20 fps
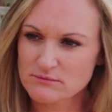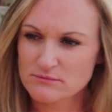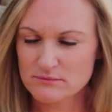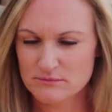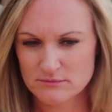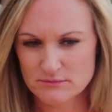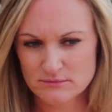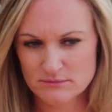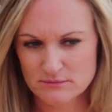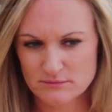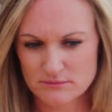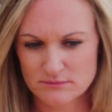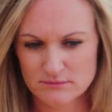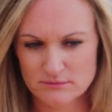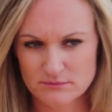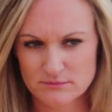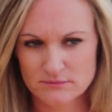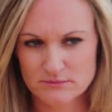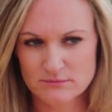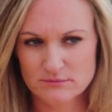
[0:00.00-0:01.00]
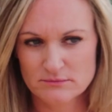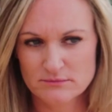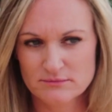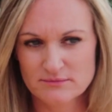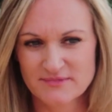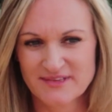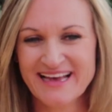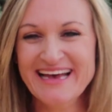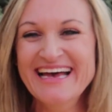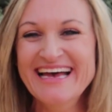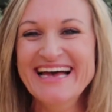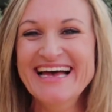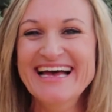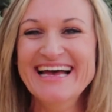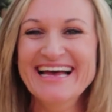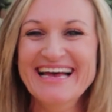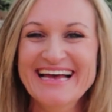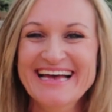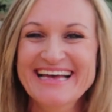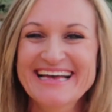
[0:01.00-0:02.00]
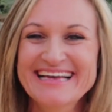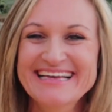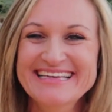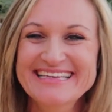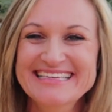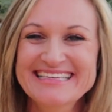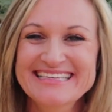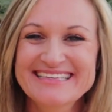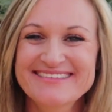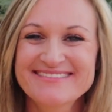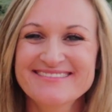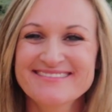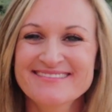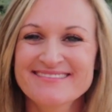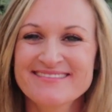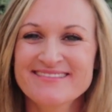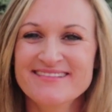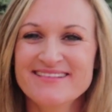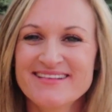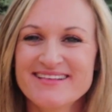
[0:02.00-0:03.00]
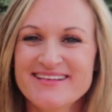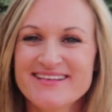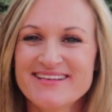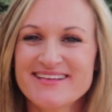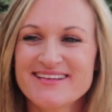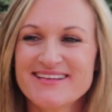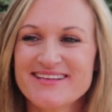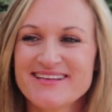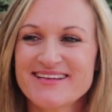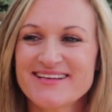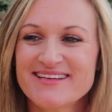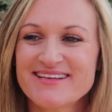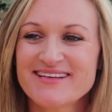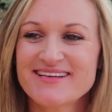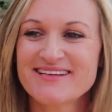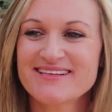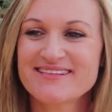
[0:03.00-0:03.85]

The person shown says nothing.